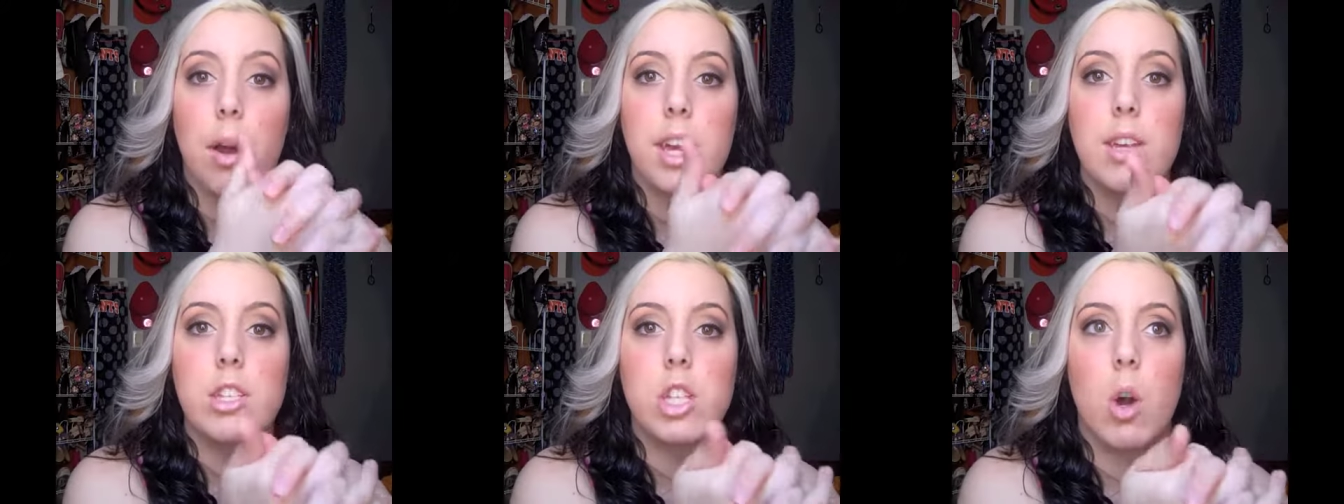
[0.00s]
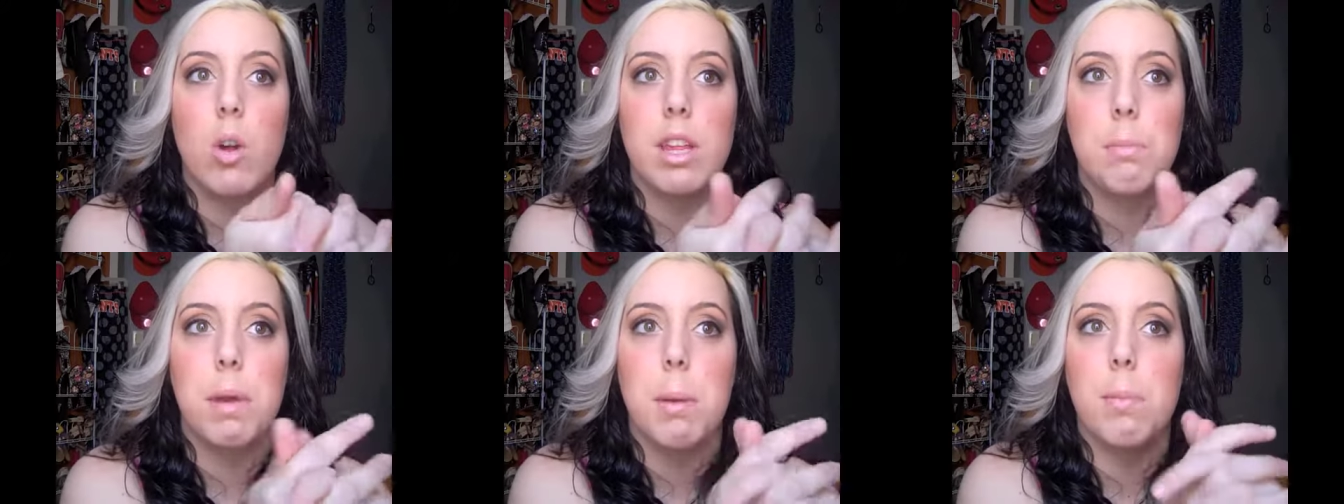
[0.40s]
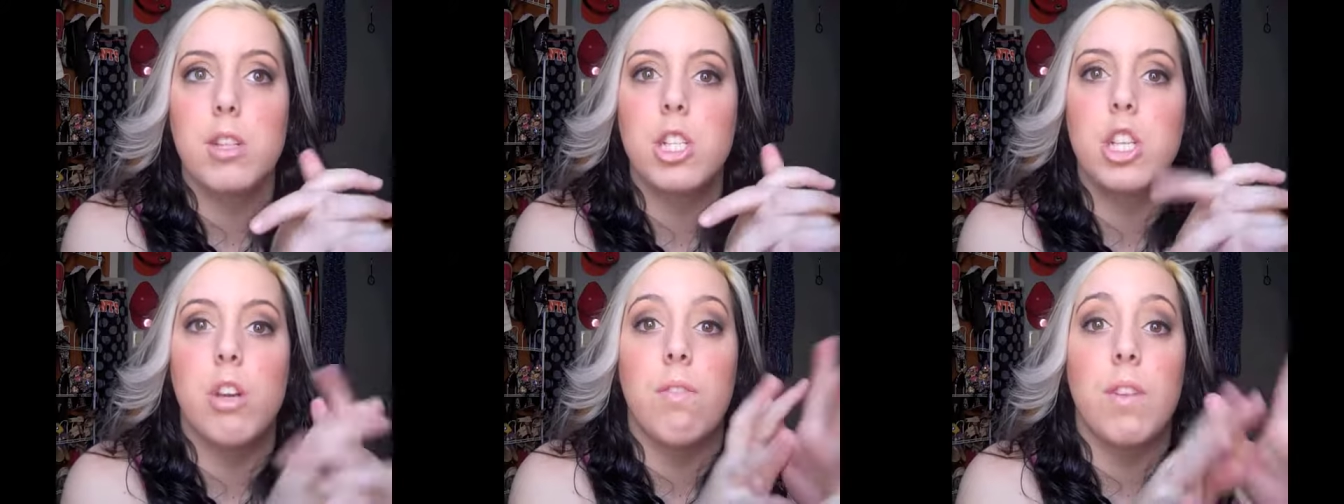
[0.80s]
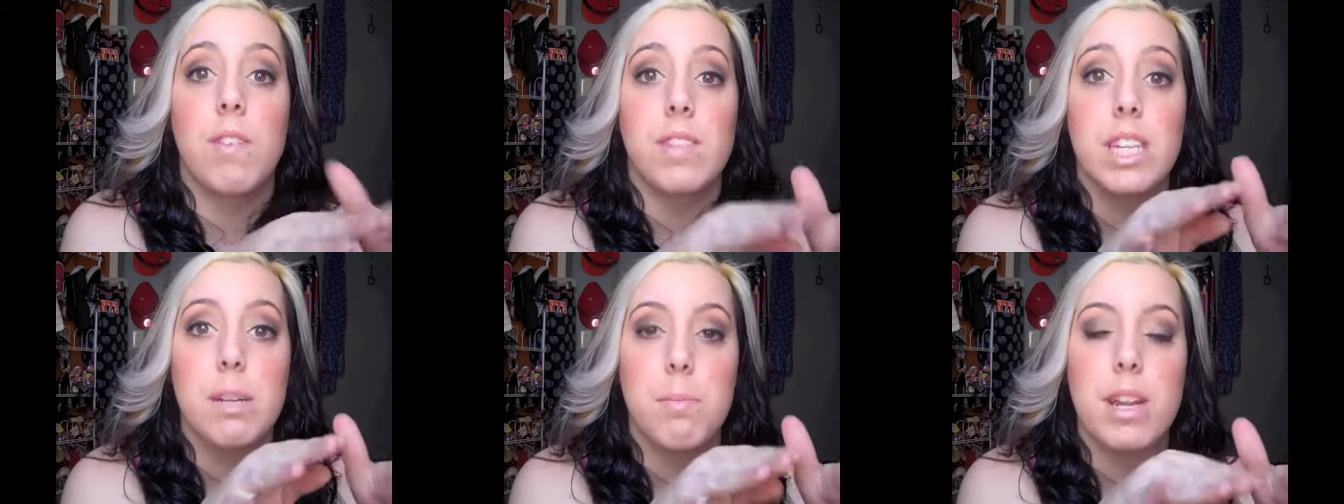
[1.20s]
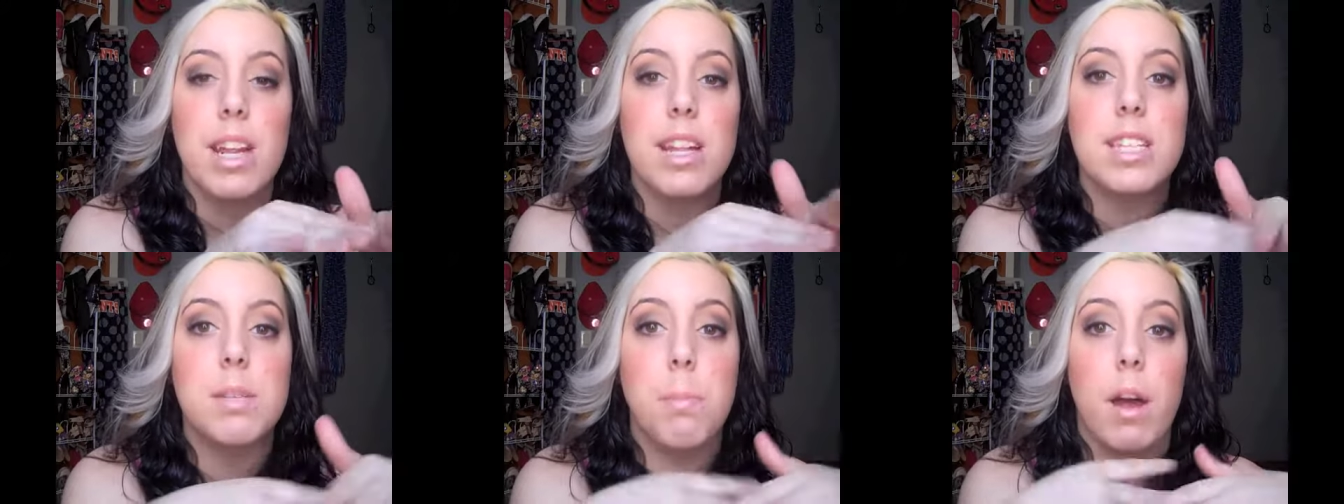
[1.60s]
I used to only be able to do 15
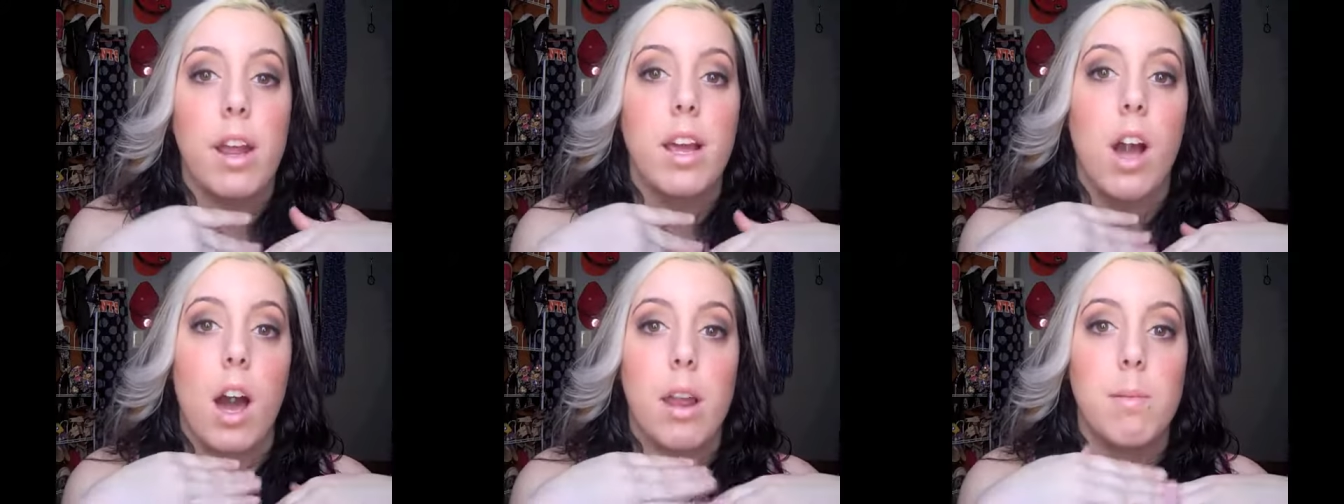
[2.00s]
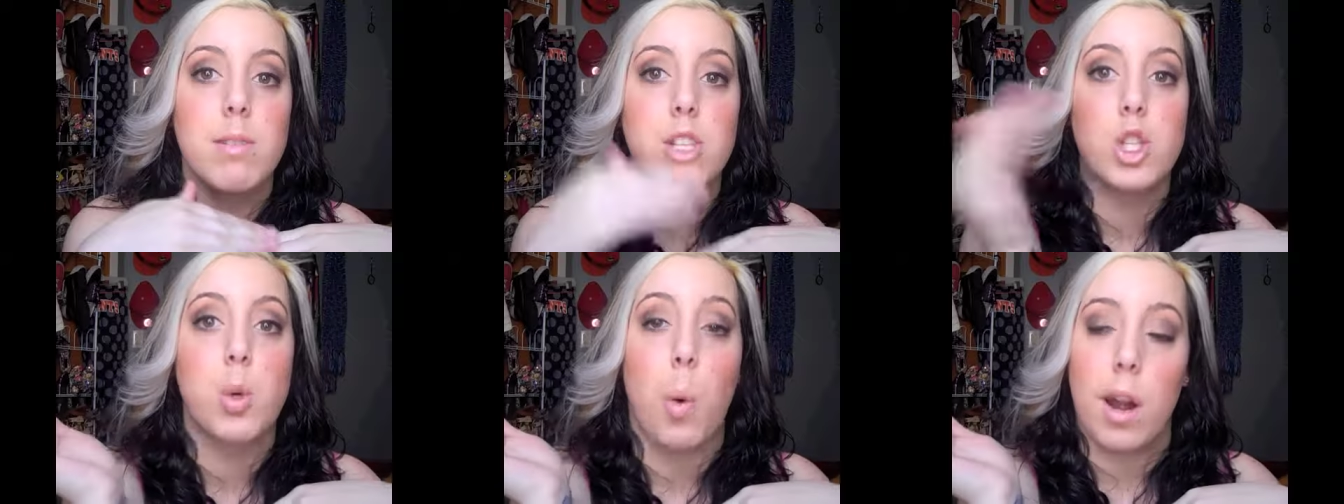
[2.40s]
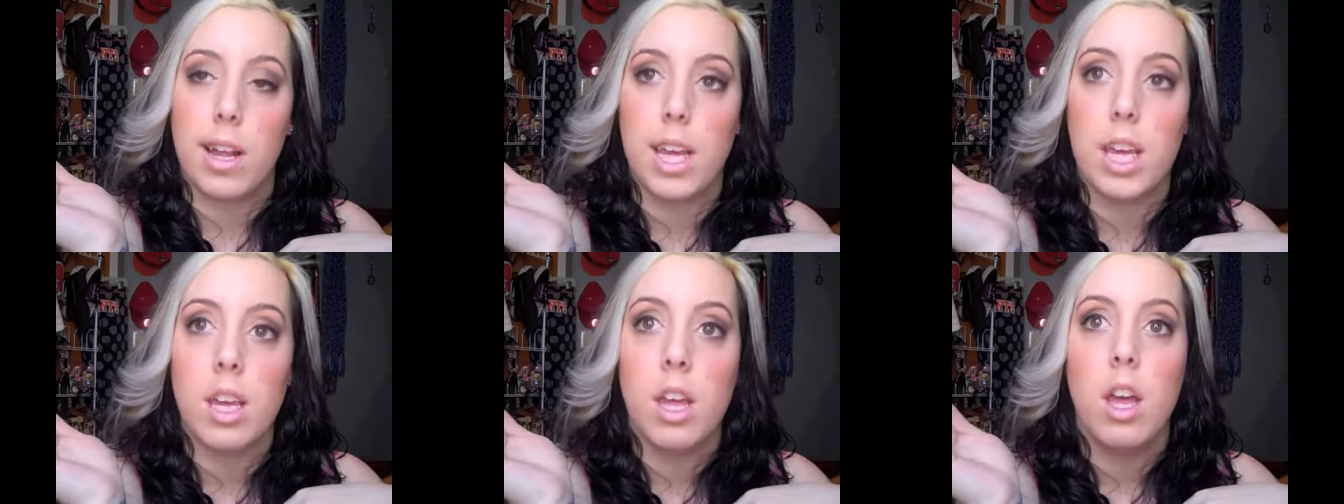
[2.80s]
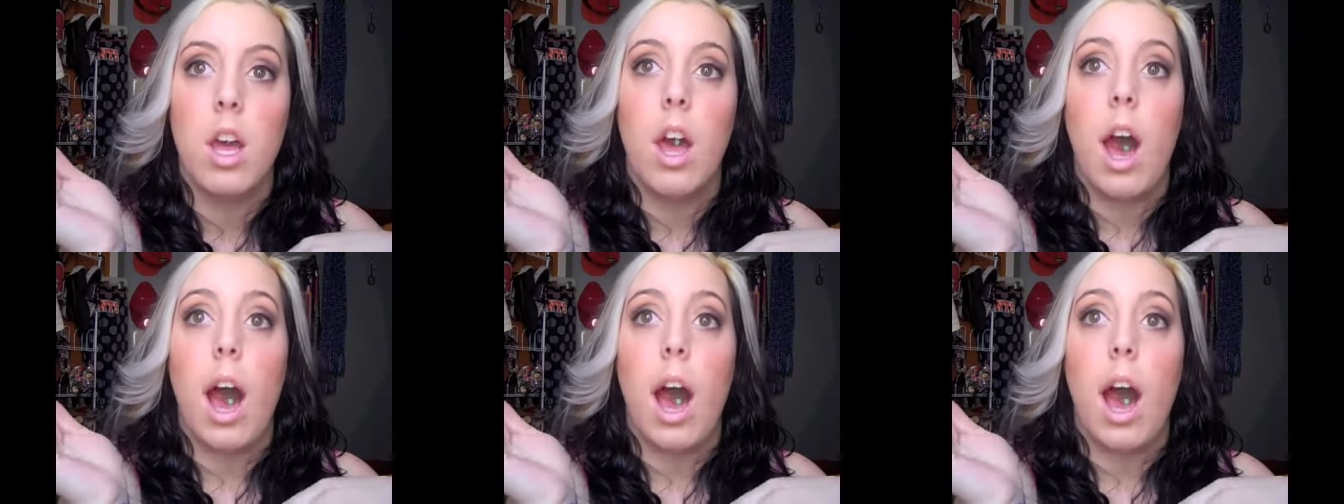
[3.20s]
minutes, but I got up to 20.